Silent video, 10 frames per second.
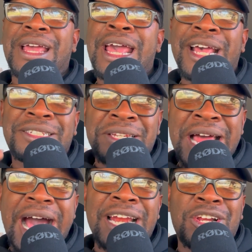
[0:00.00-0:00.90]
It's
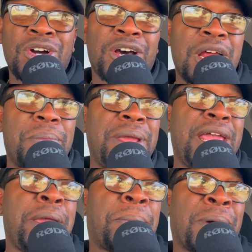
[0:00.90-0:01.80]
not going to
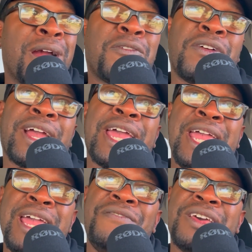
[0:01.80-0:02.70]
be perfect.
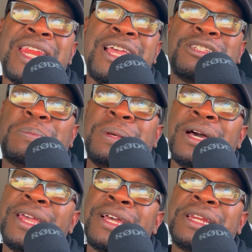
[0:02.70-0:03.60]
Even these
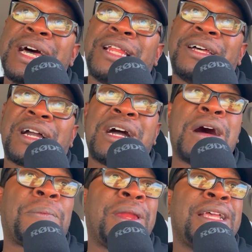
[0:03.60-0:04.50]
billion-dollar
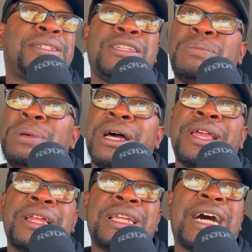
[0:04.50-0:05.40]
companies, these
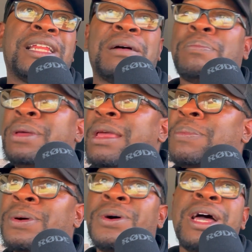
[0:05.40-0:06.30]
billion-dollar
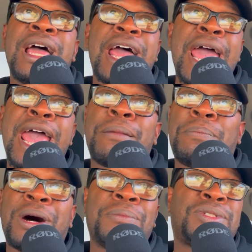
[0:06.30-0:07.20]
people
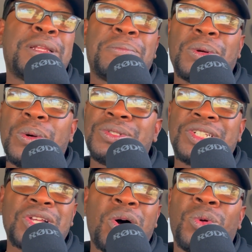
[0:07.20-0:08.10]
had bumps and
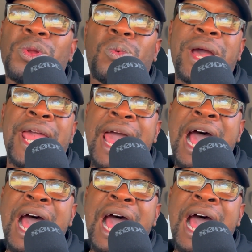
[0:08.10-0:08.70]
bruises on the way.